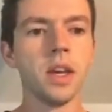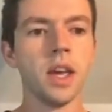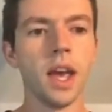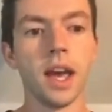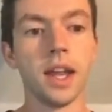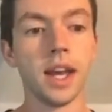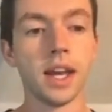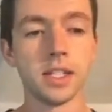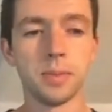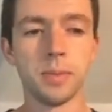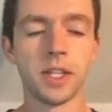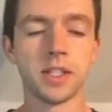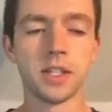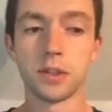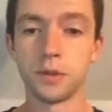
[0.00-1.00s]
and
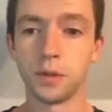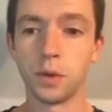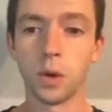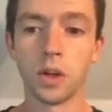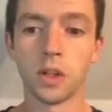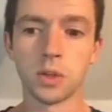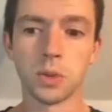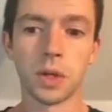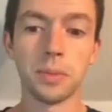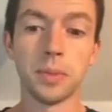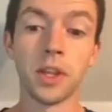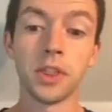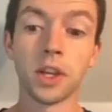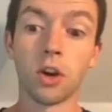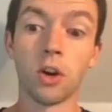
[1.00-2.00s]
estimated sales 420 a
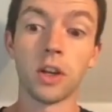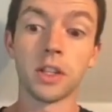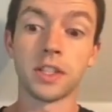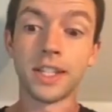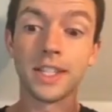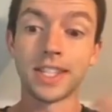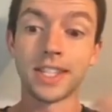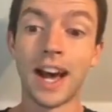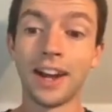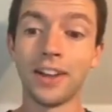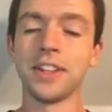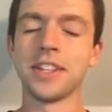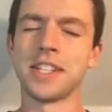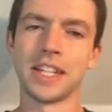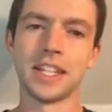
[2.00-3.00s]
month across the entire
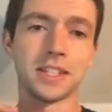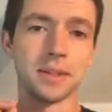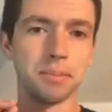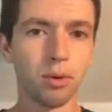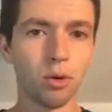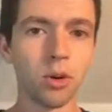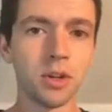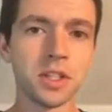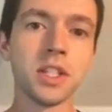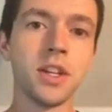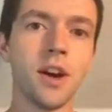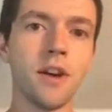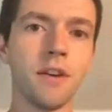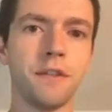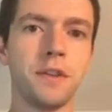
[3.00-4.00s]
listing. It's important to
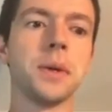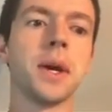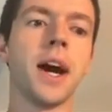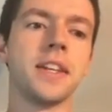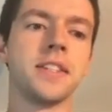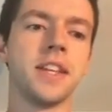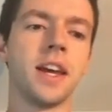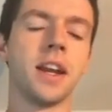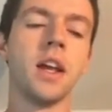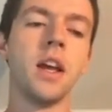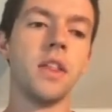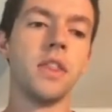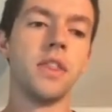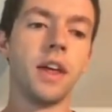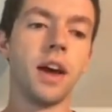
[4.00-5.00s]
note for you guys that
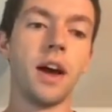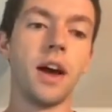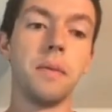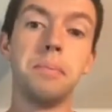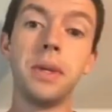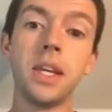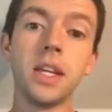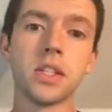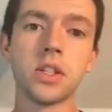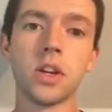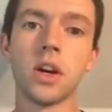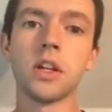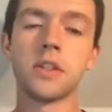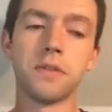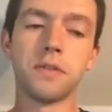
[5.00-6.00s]
the
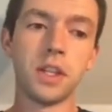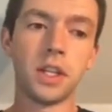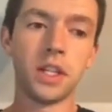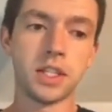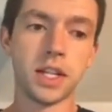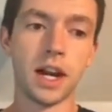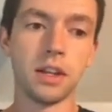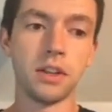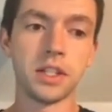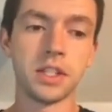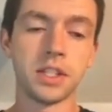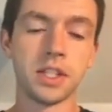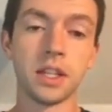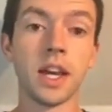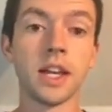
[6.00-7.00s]
BSR is for the entire
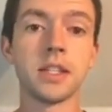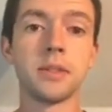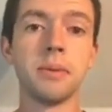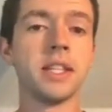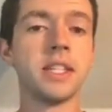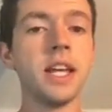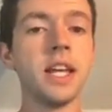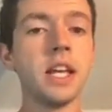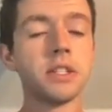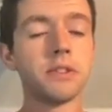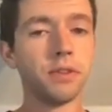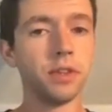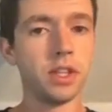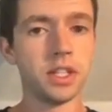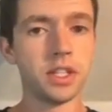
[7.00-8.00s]
listing, the estimated sales
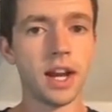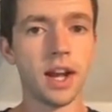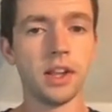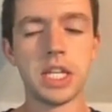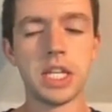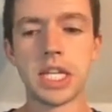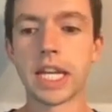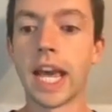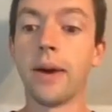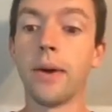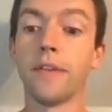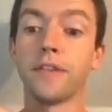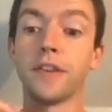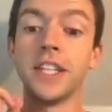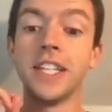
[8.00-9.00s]
for the entire listing.
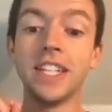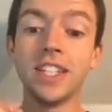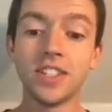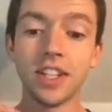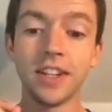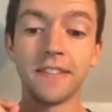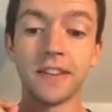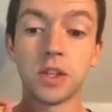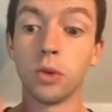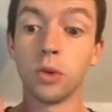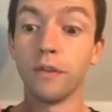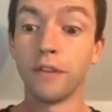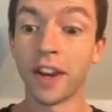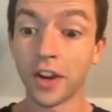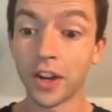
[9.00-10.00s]
However, each individual
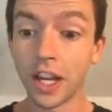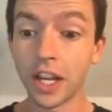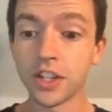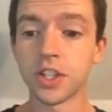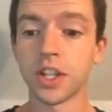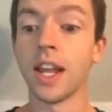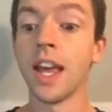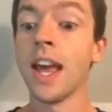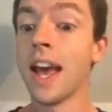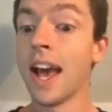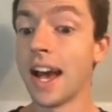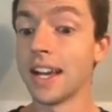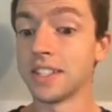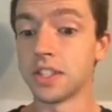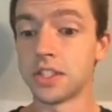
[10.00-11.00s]
variation
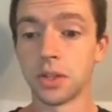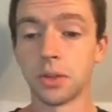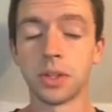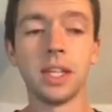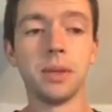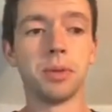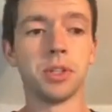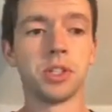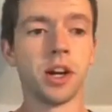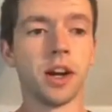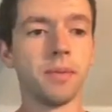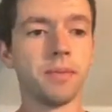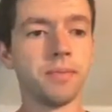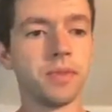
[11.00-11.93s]
has its own Keepa chart.